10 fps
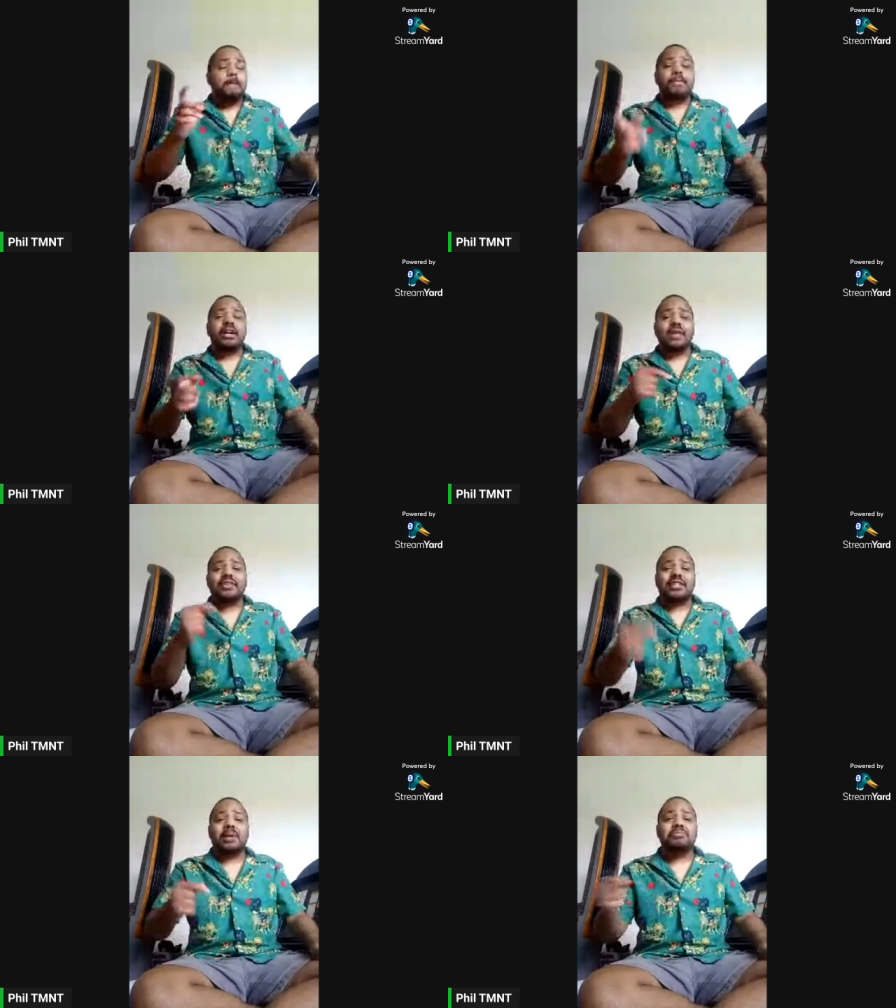but at
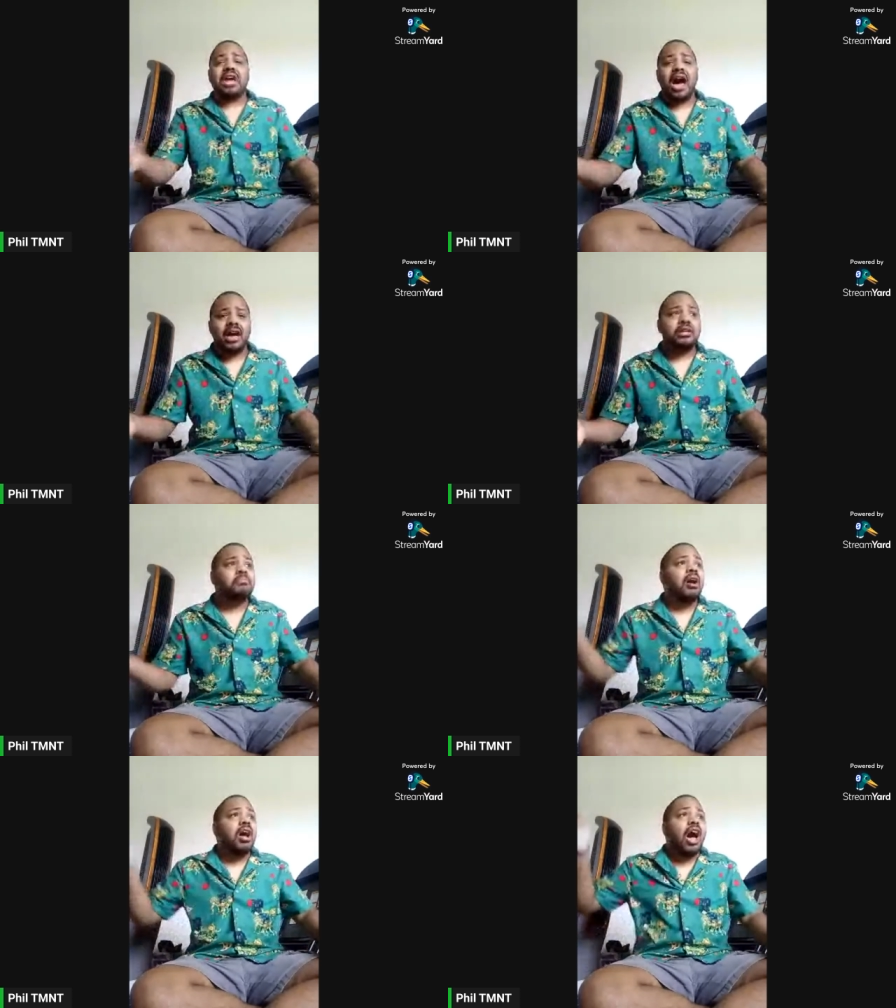the same
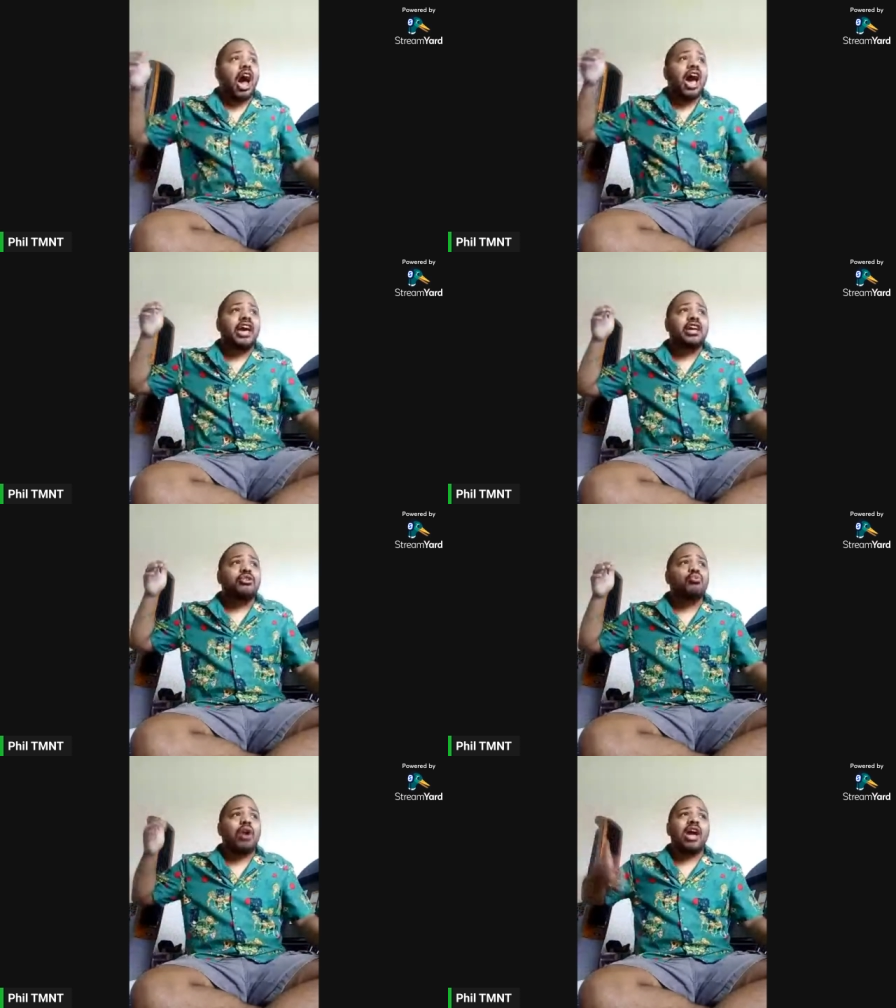time, I
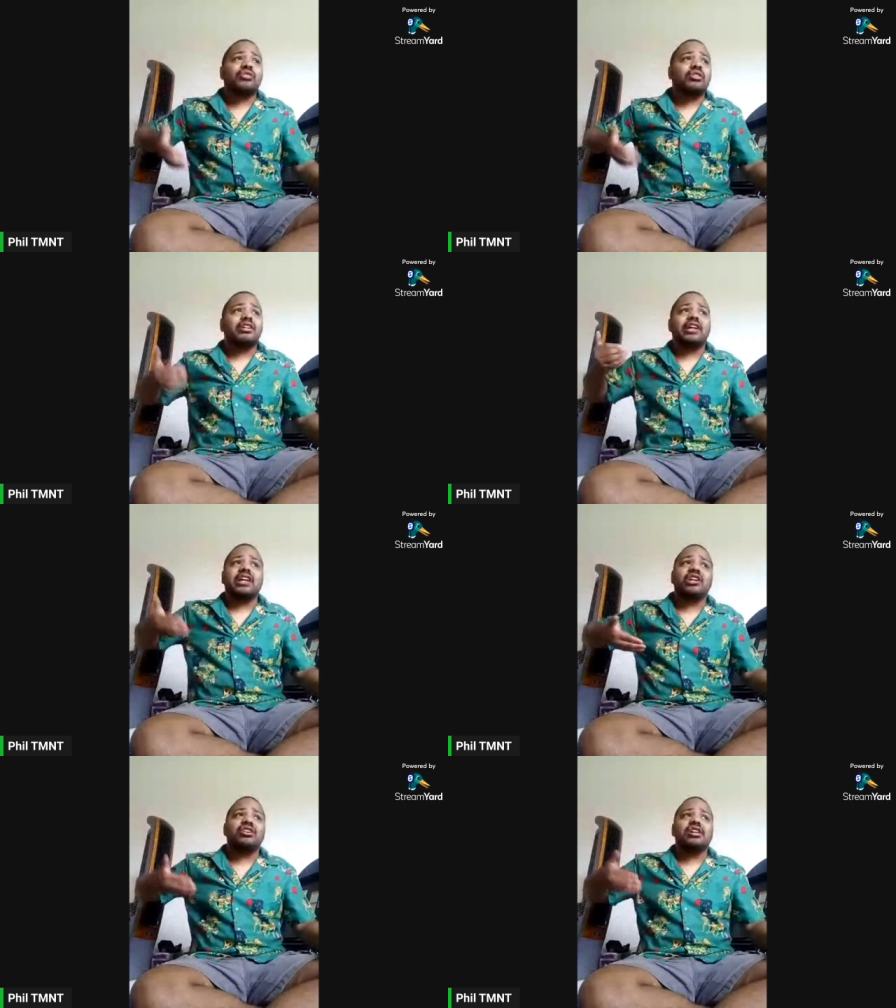rather
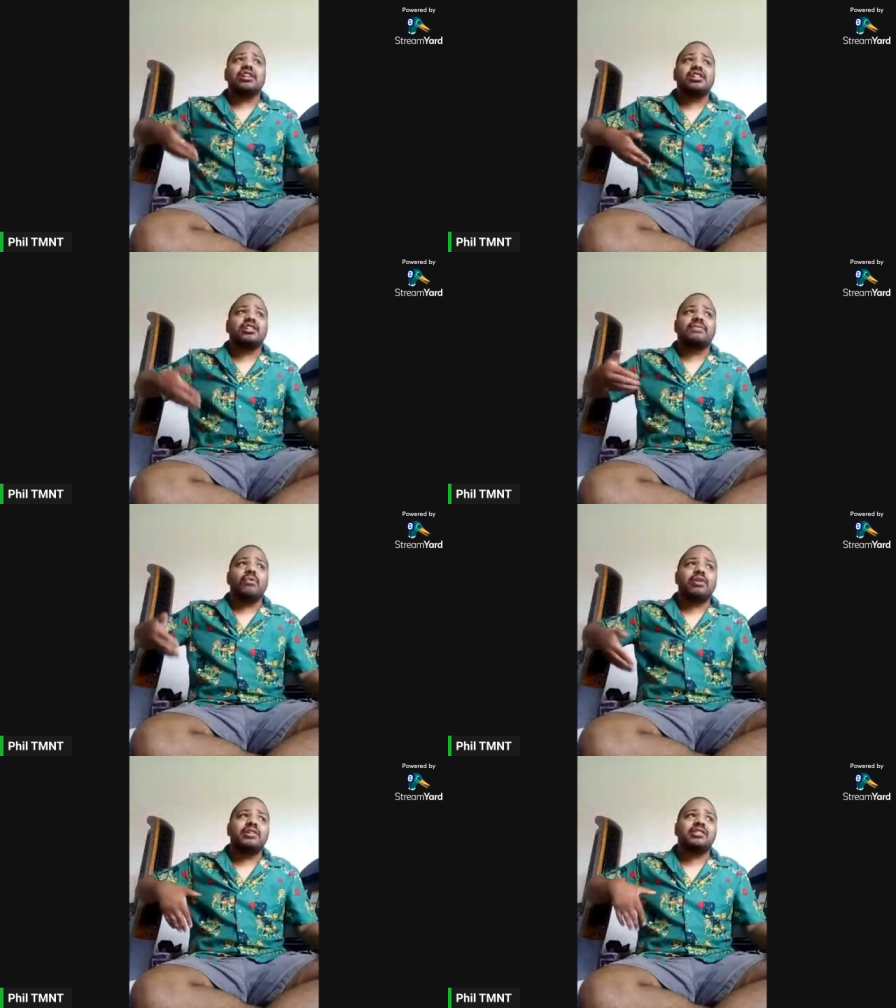hear his
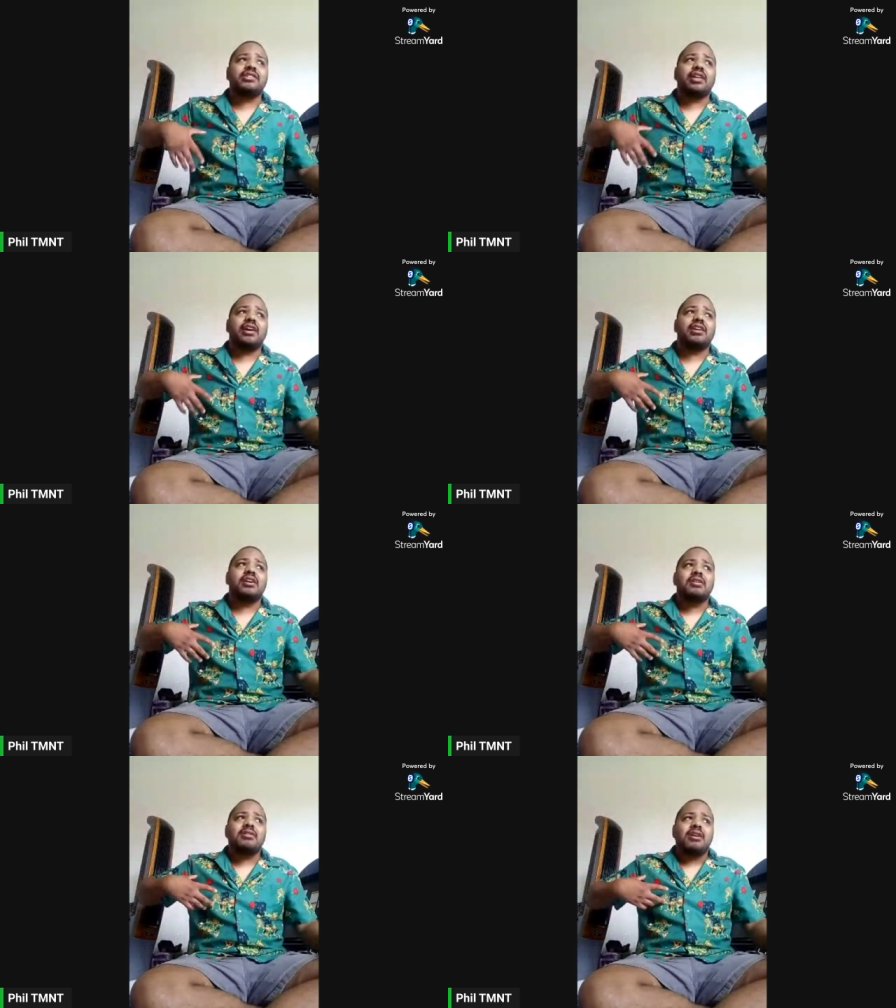voice like
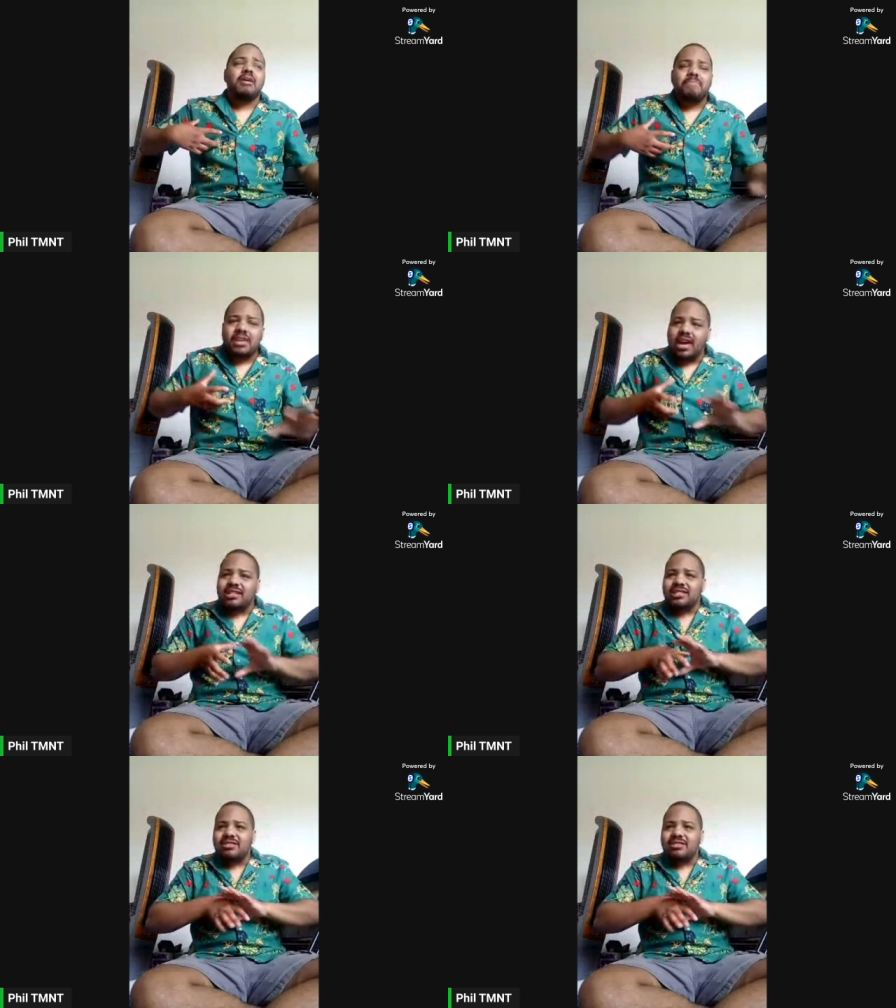be a,